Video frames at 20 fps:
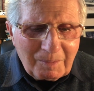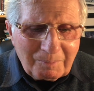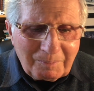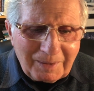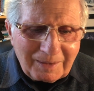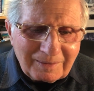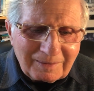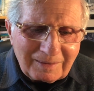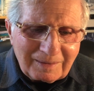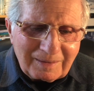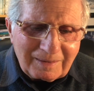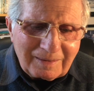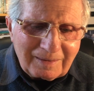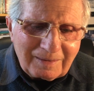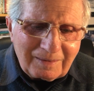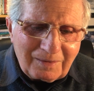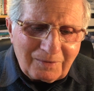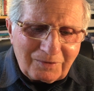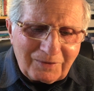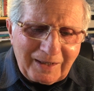But
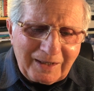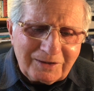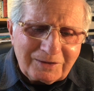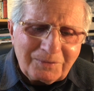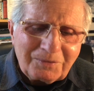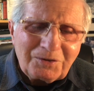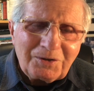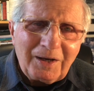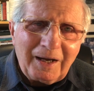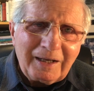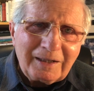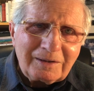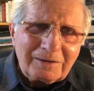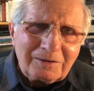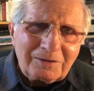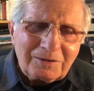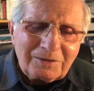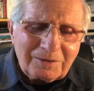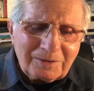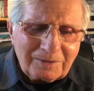things have
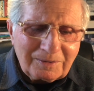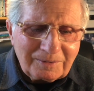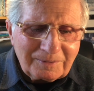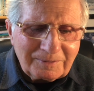changed.